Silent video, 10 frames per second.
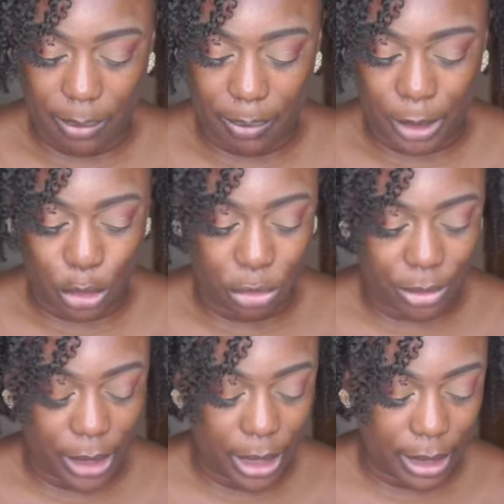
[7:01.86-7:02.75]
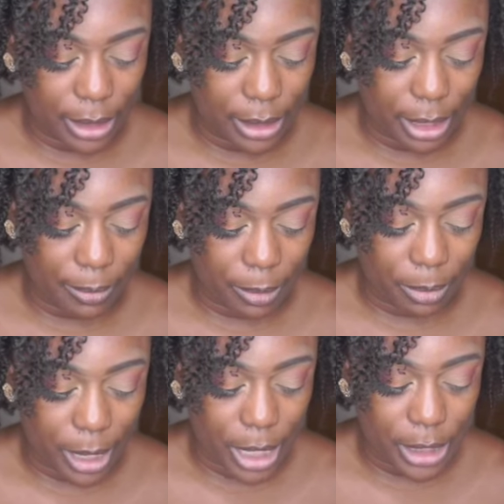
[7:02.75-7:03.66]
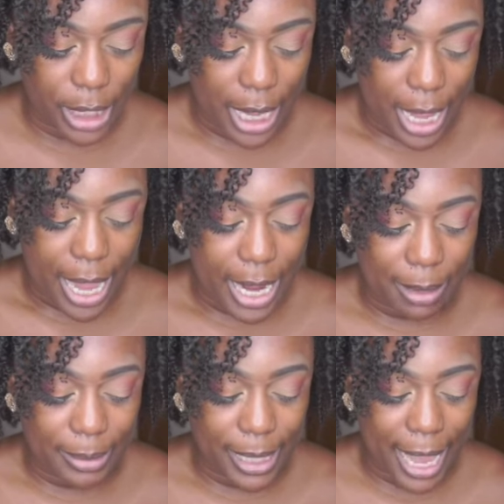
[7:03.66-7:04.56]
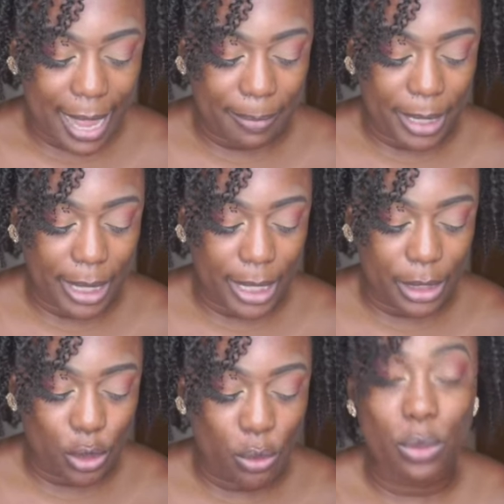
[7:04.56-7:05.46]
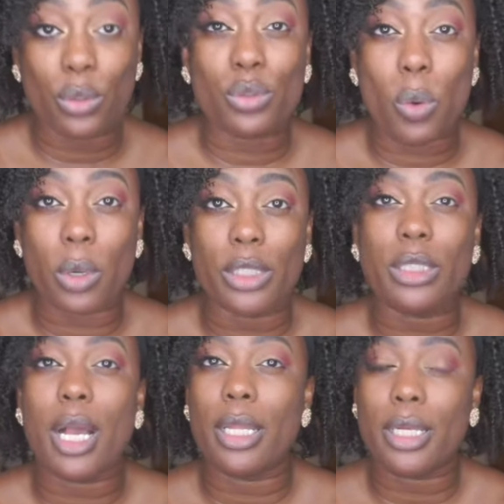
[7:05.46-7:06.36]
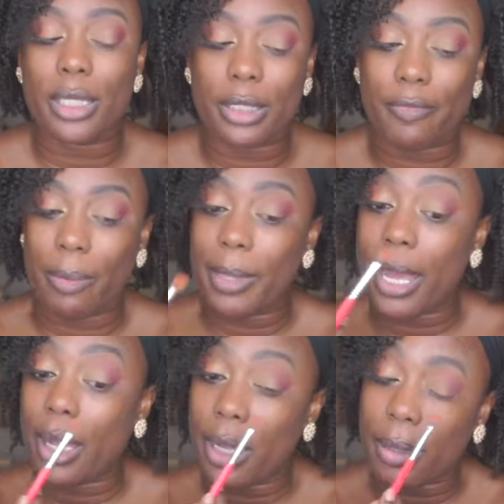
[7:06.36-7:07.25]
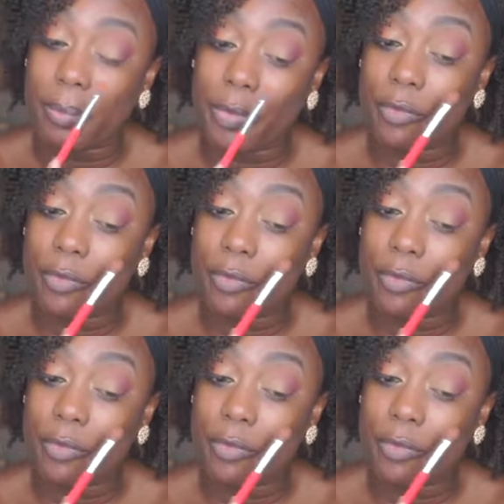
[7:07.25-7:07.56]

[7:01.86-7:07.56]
Patrique Sigma brush and I'm tapping into those orange colors from that um,